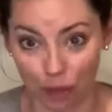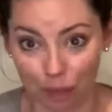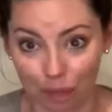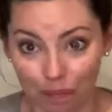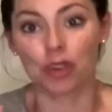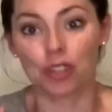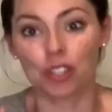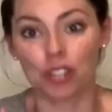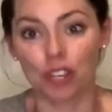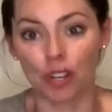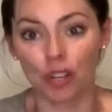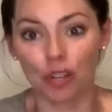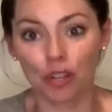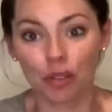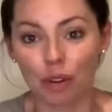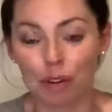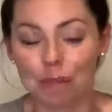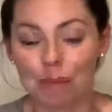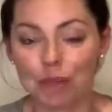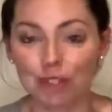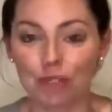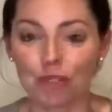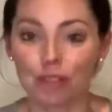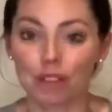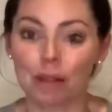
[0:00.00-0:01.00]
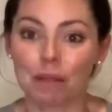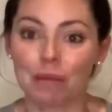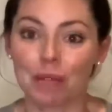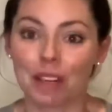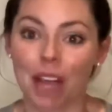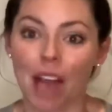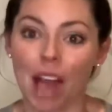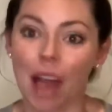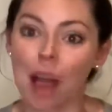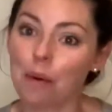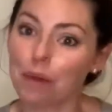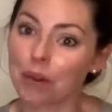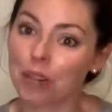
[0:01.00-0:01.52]
Shared agreements are something
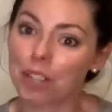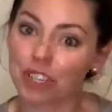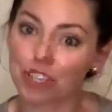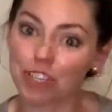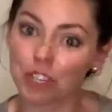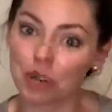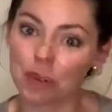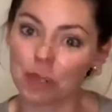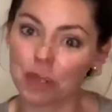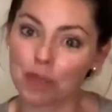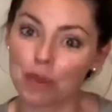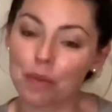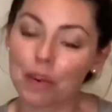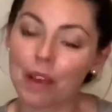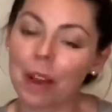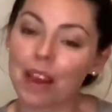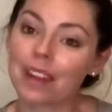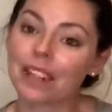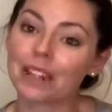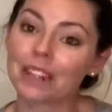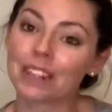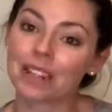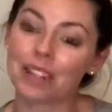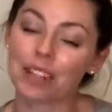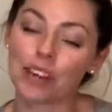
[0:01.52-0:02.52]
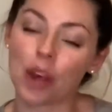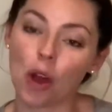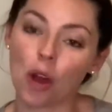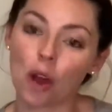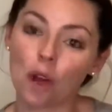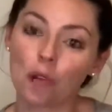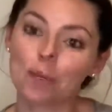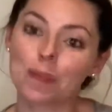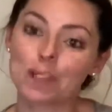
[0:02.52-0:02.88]
I want to share with you guys in hopes